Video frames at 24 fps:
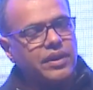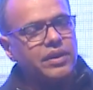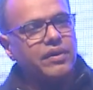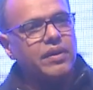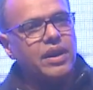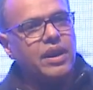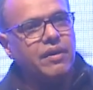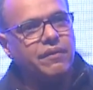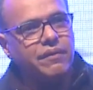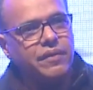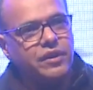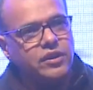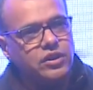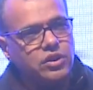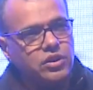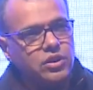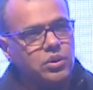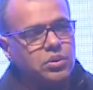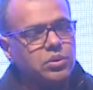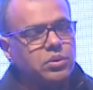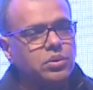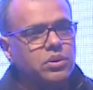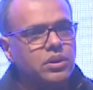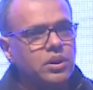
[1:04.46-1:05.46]
reference
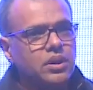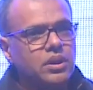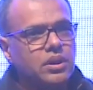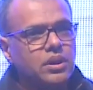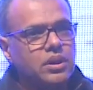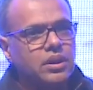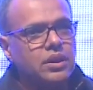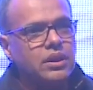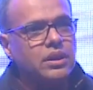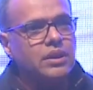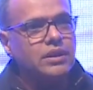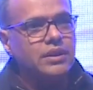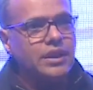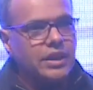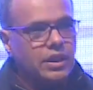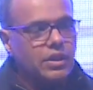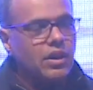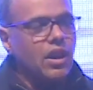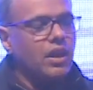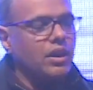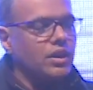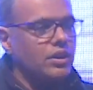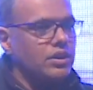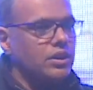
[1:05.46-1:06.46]
to
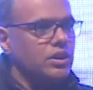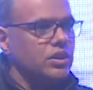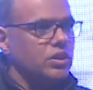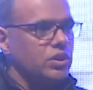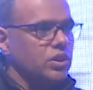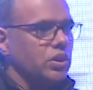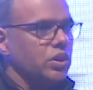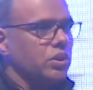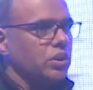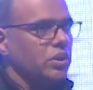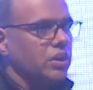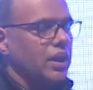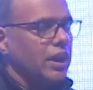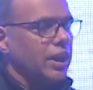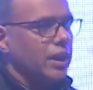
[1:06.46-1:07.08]
technology. So